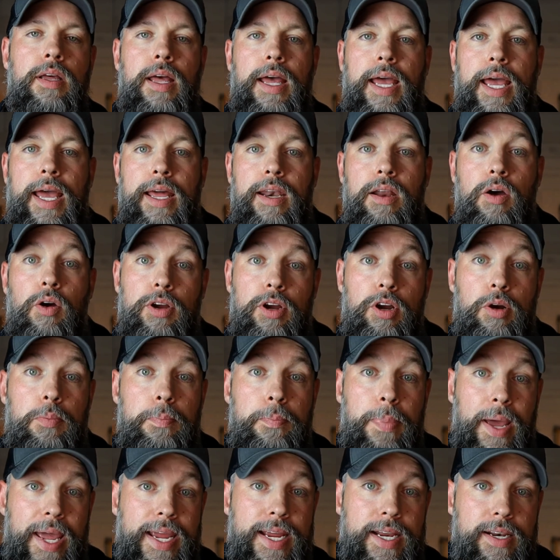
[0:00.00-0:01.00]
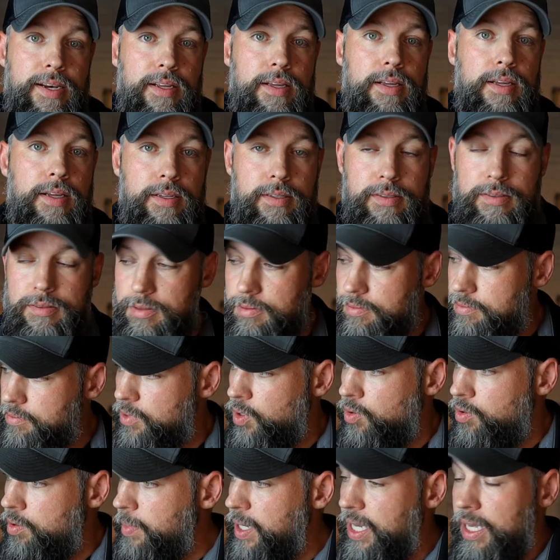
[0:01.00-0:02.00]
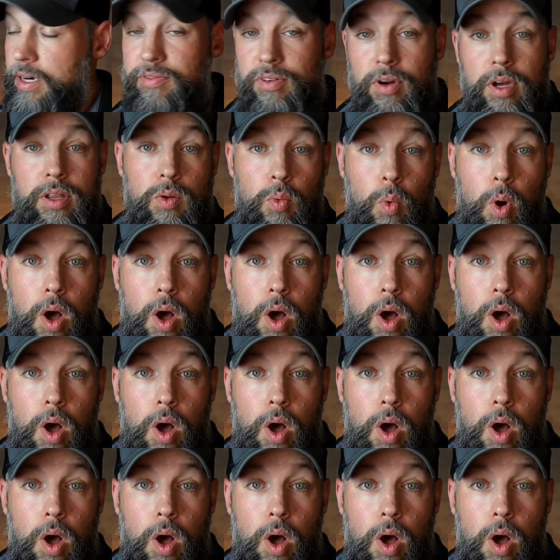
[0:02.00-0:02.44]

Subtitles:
and all your paint is going to be in front of